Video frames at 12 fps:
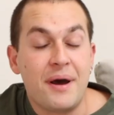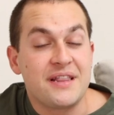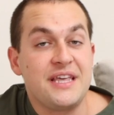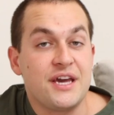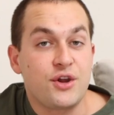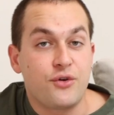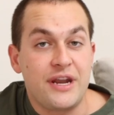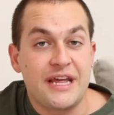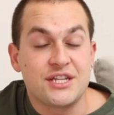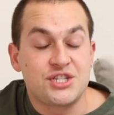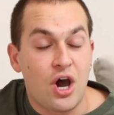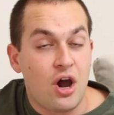but the
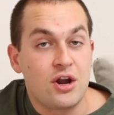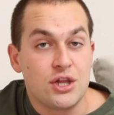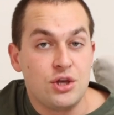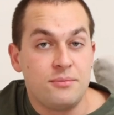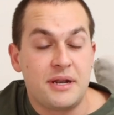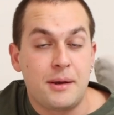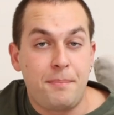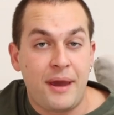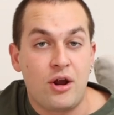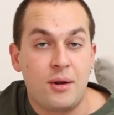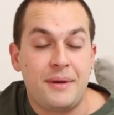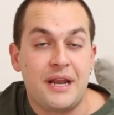ingredients are aluminum,
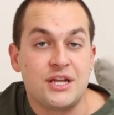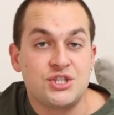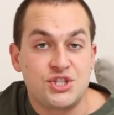paraben, and